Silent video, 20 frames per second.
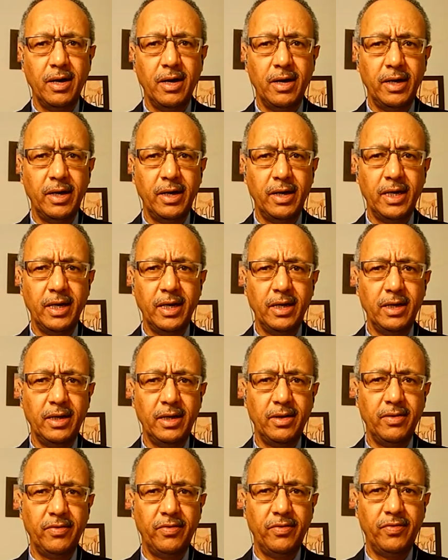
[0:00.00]

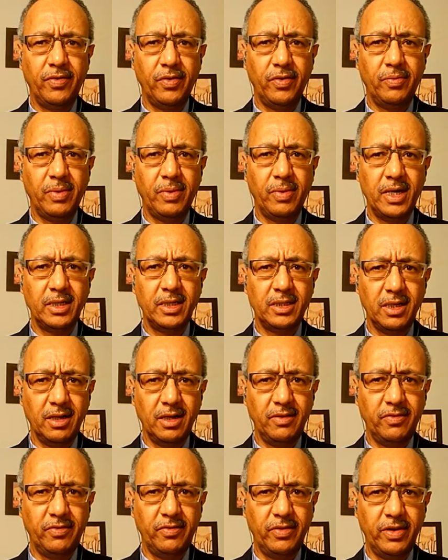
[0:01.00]
Again, for
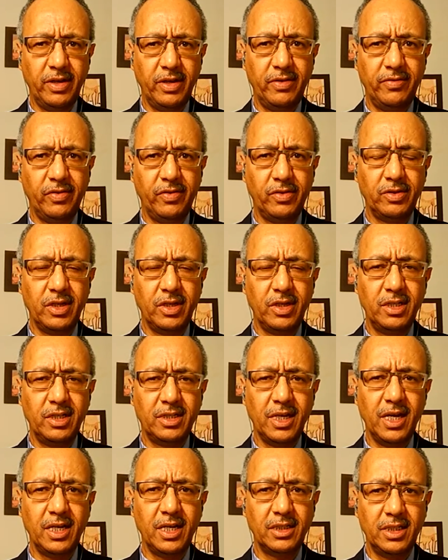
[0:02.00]
myself and for the
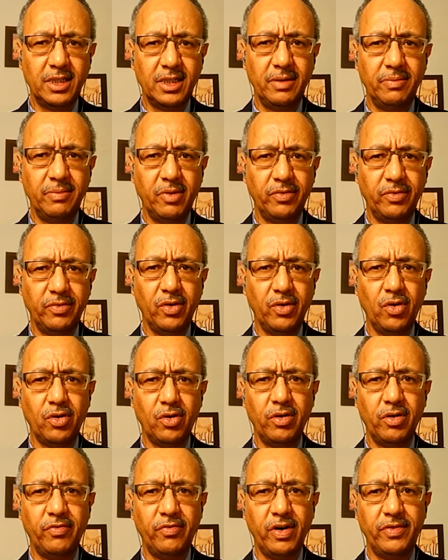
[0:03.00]
entire team of the
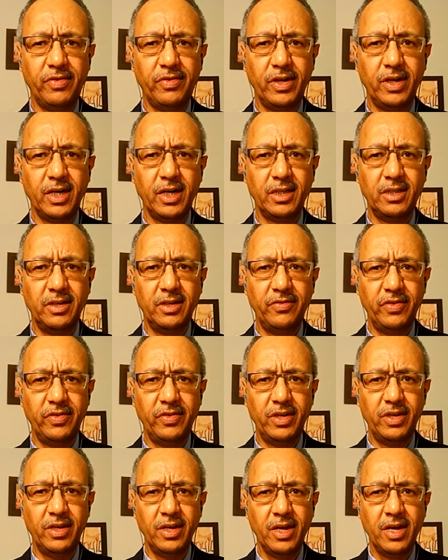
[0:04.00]
Horn of Africa
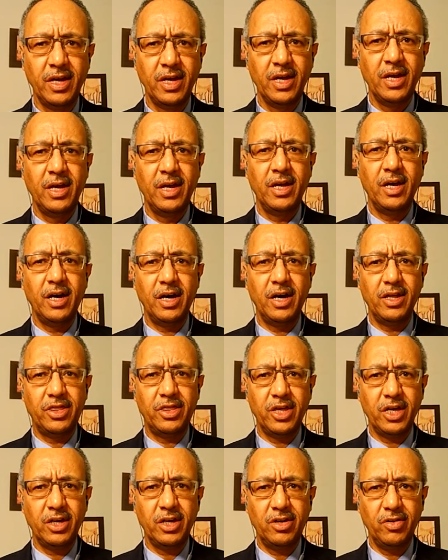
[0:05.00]
TV, I
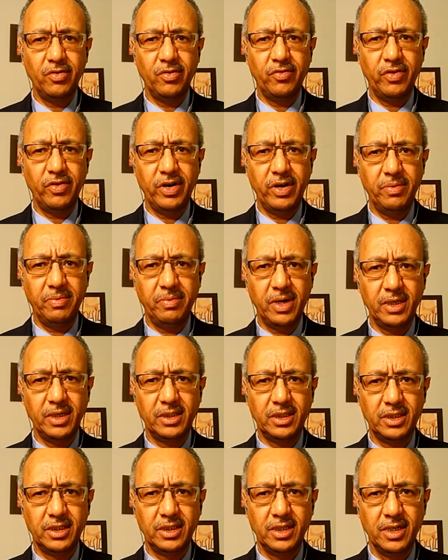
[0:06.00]
thank you very
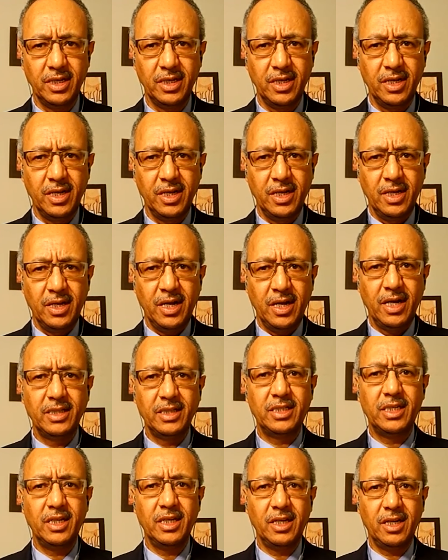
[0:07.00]
much.
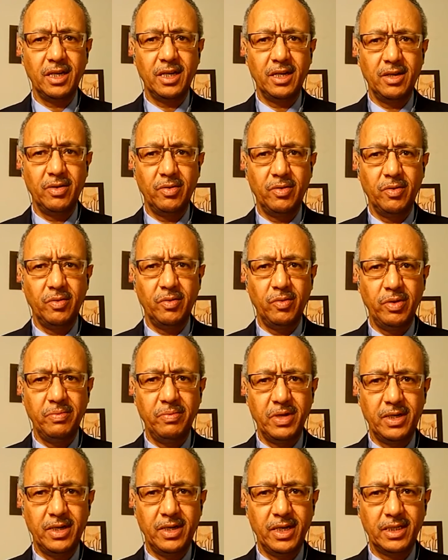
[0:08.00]
Until we
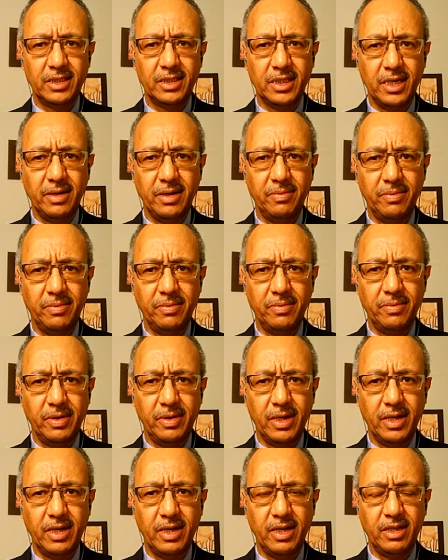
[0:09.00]
meet next time
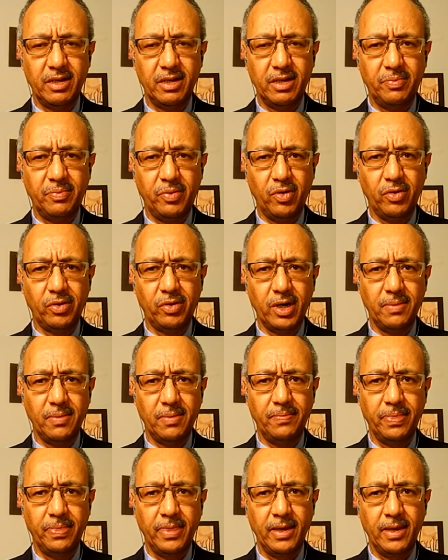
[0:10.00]
in another
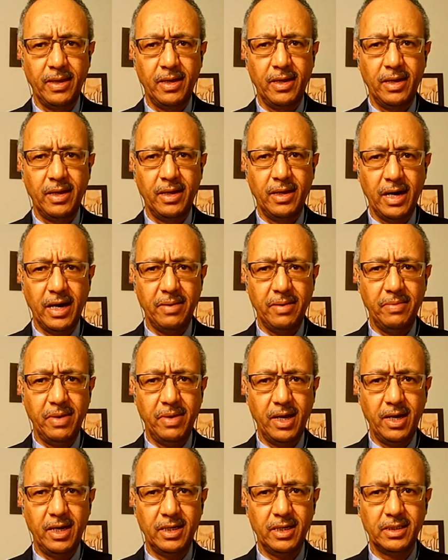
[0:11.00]
program, I'm
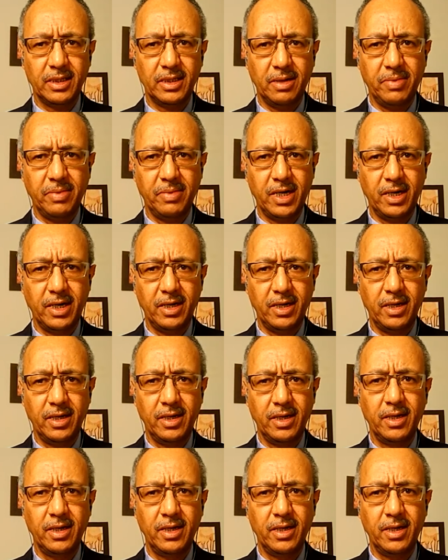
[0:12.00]
Elias Amare.